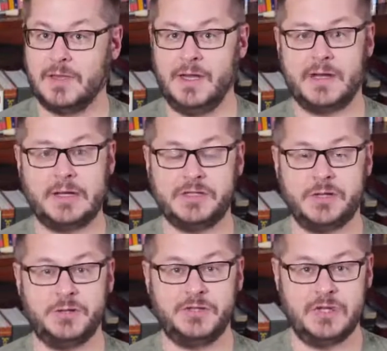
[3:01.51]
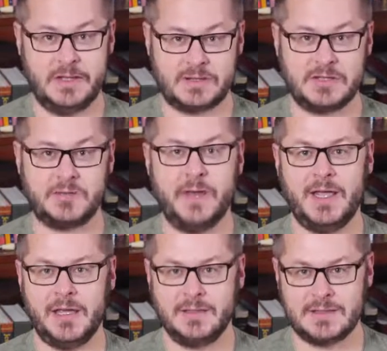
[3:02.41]
Then I show Jesus
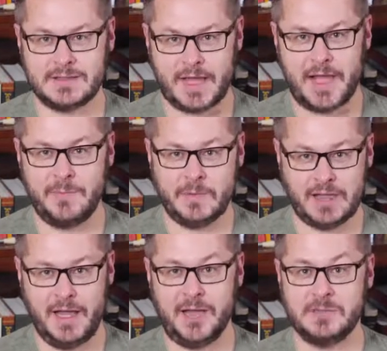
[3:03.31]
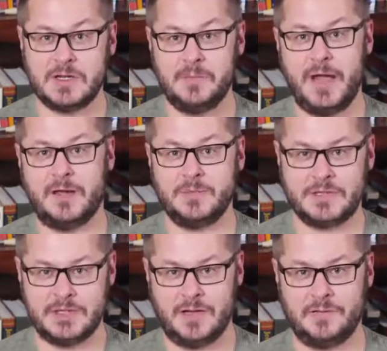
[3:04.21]
making the same claims about
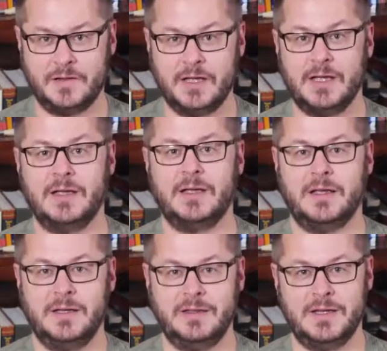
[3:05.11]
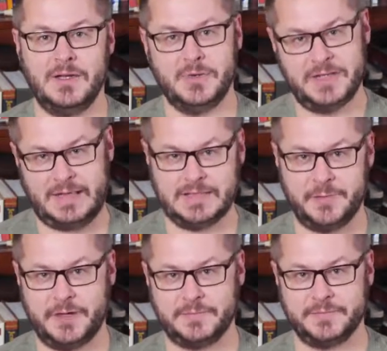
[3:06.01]
himself in the New
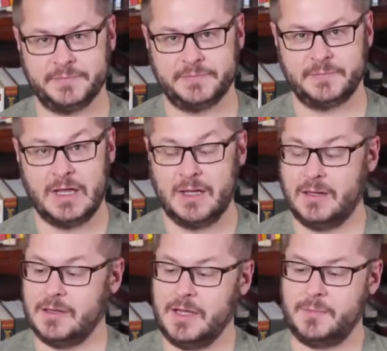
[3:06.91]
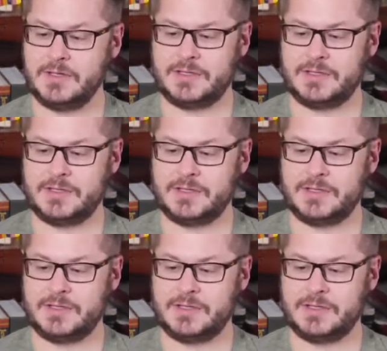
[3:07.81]
Testament. Number